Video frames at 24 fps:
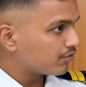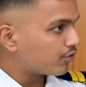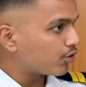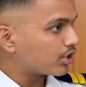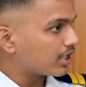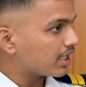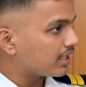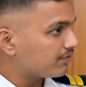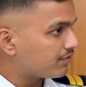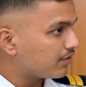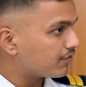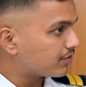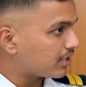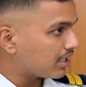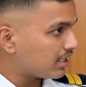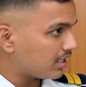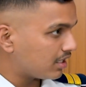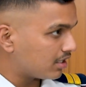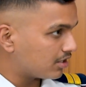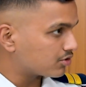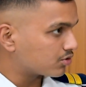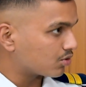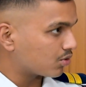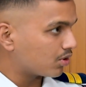14, 15
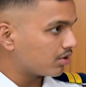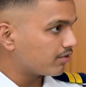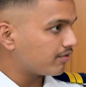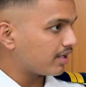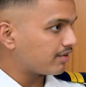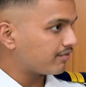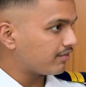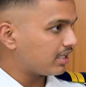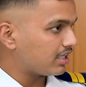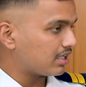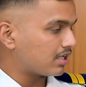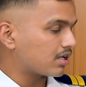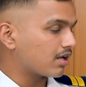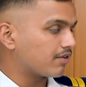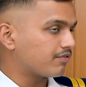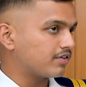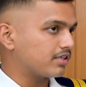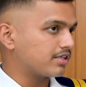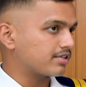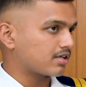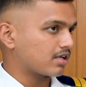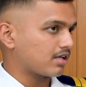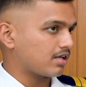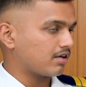years old when we did our
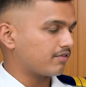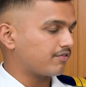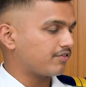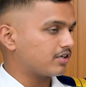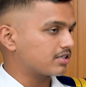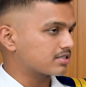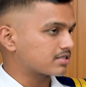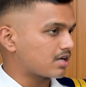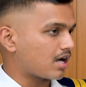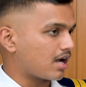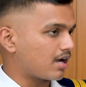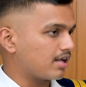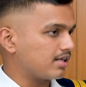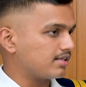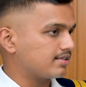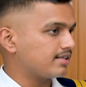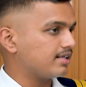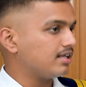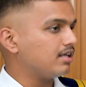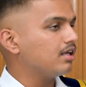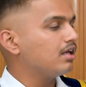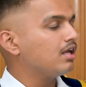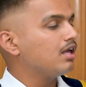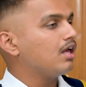first
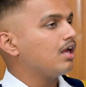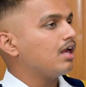RDC.